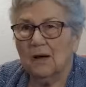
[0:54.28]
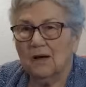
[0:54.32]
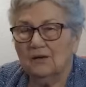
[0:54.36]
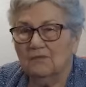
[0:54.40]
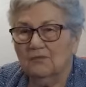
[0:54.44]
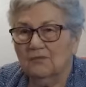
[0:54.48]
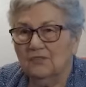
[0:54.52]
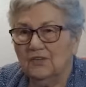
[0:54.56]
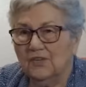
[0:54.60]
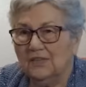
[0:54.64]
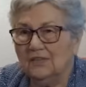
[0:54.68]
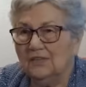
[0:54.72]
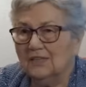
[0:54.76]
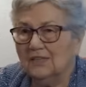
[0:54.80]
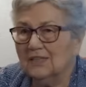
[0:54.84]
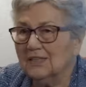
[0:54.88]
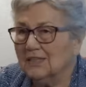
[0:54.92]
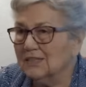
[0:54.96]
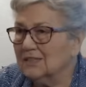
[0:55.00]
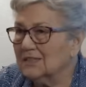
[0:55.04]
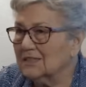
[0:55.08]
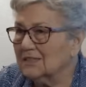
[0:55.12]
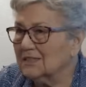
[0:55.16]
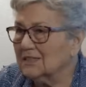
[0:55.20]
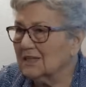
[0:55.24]
designed
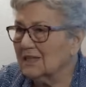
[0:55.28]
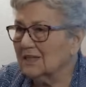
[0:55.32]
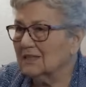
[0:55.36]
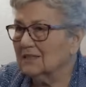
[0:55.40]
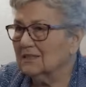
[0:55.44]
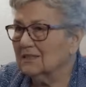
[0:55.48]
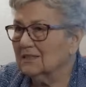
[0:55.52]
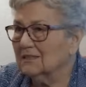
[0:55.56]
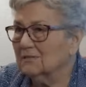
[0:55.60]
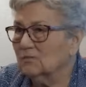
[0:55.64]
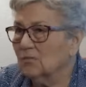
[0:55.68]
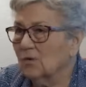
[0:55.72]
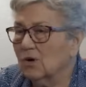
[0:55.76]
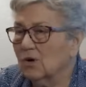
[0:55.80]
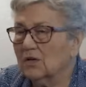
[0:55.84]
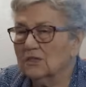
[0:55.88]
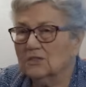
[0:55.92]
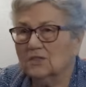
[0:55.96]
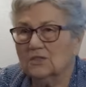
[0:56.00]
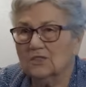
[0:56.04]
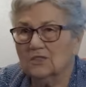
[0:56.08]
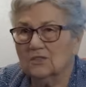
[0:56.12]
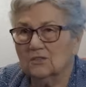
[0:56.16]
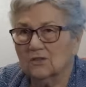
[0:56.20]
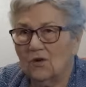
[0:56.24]
to help older
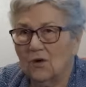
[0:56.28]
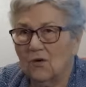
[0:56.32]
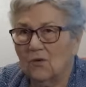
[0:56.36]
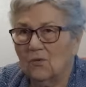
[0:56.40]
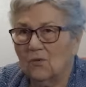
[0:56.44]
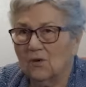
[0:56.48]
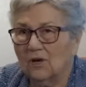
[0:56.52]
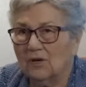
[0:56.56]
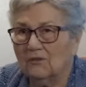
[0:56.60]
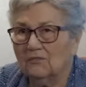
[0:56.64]
adults